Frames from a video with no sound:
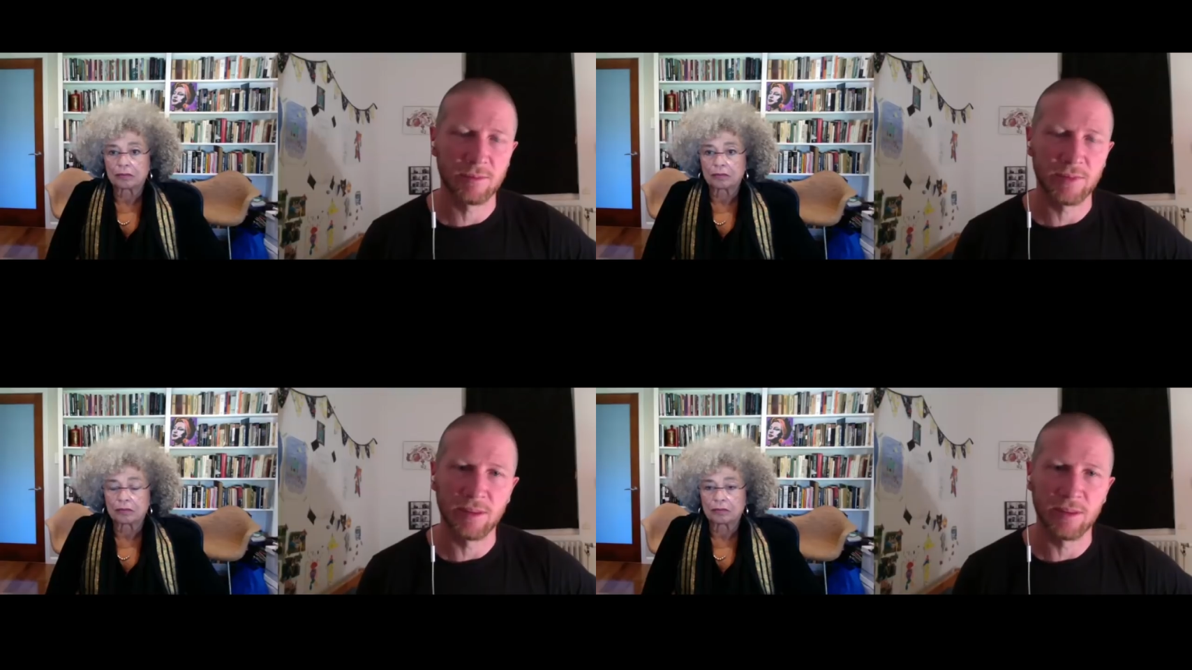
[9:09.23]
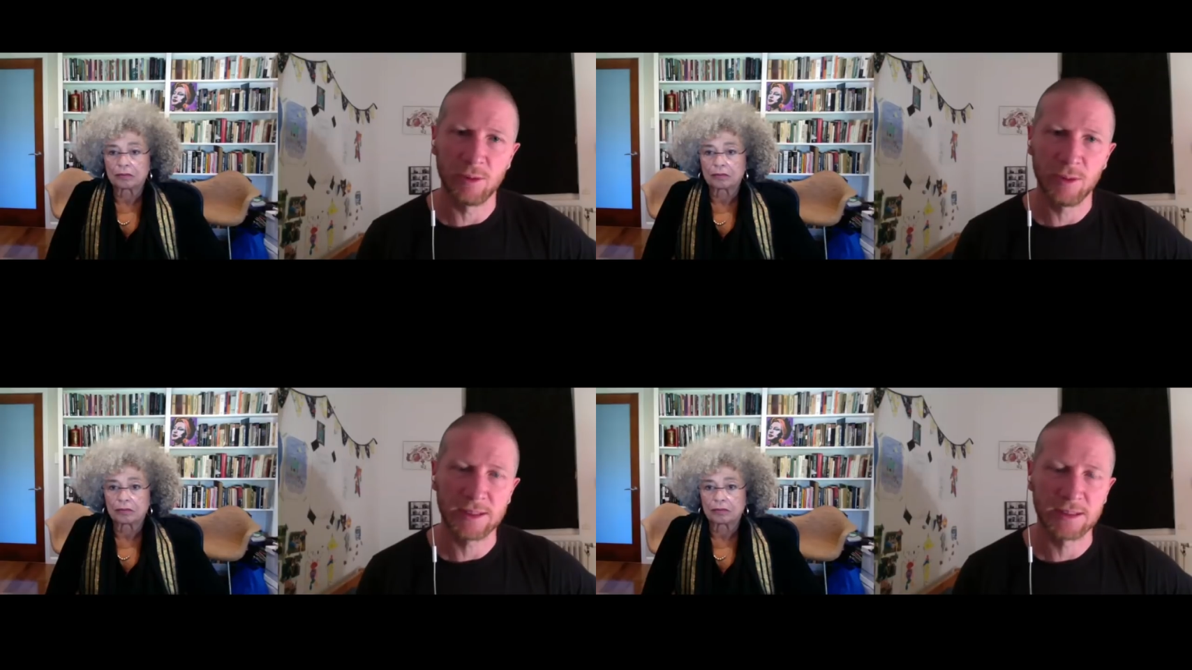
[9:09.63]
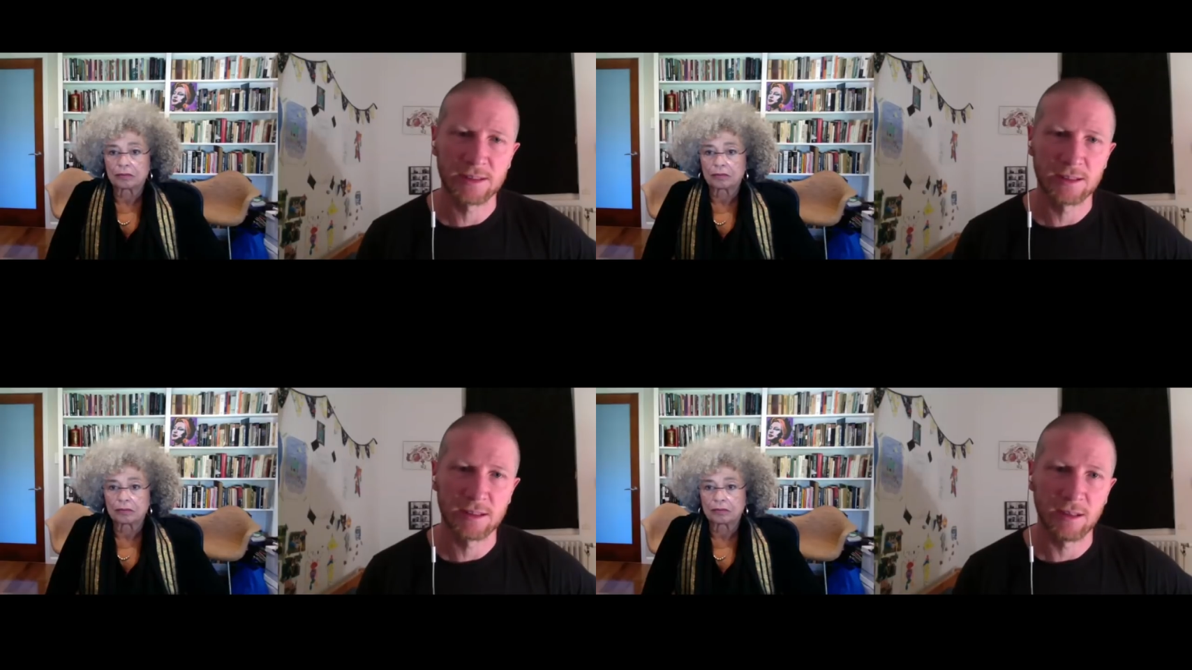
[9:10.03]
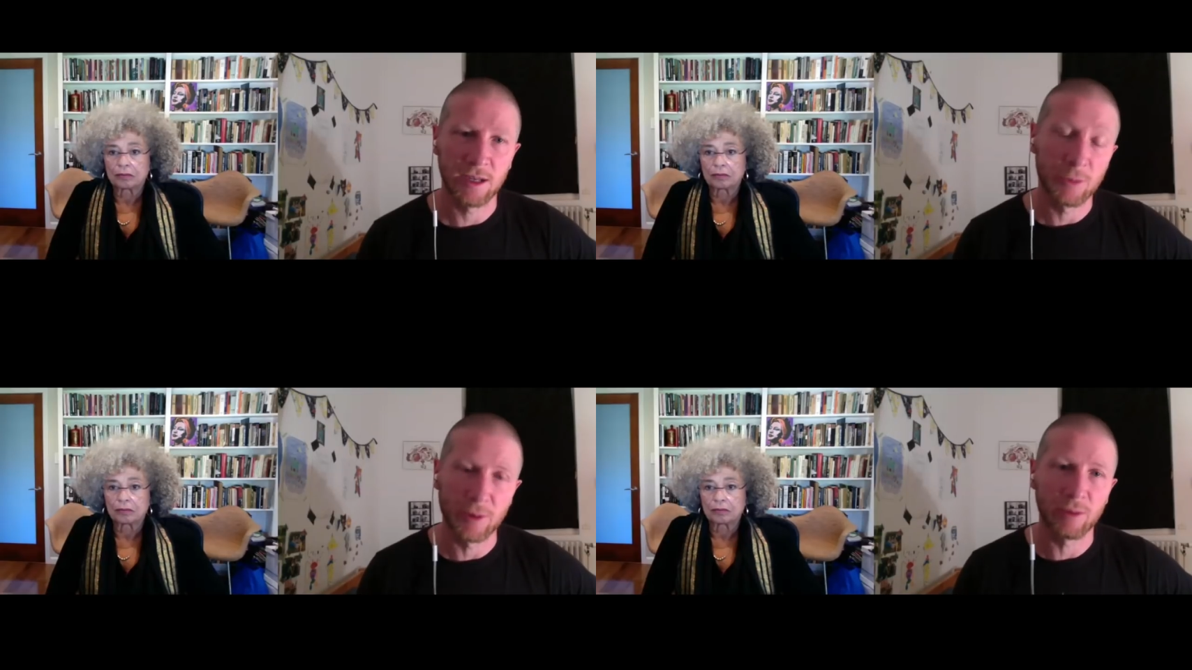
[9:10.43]
Speaker 1: in the US
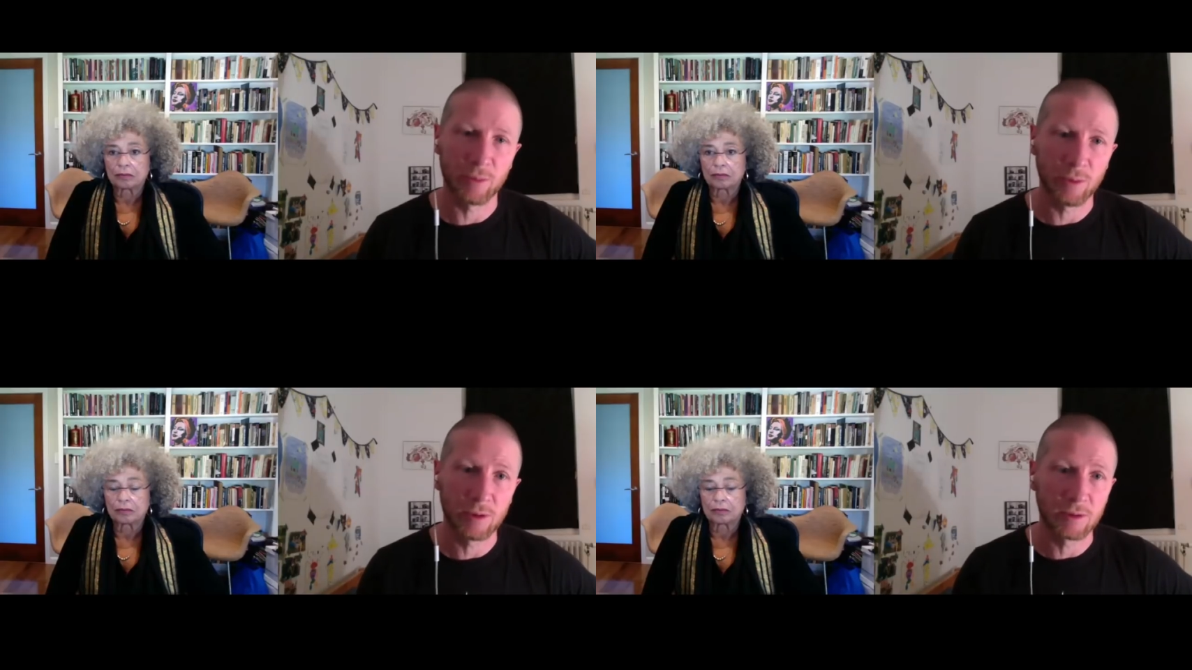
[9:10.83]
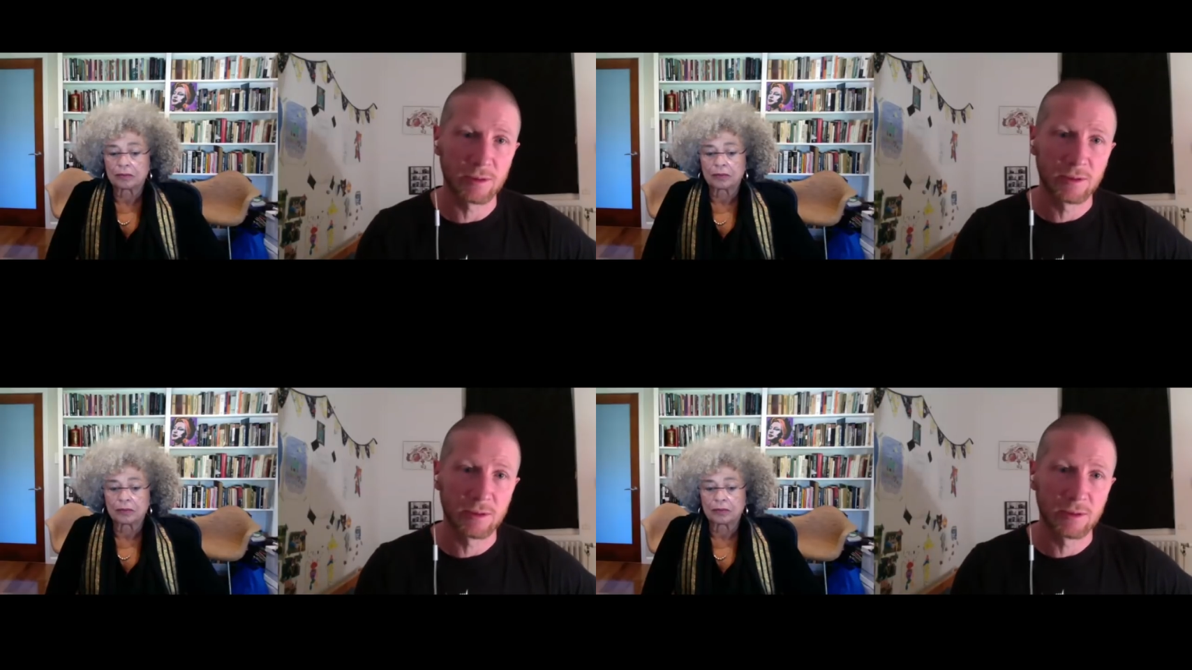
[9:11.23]
and around the world?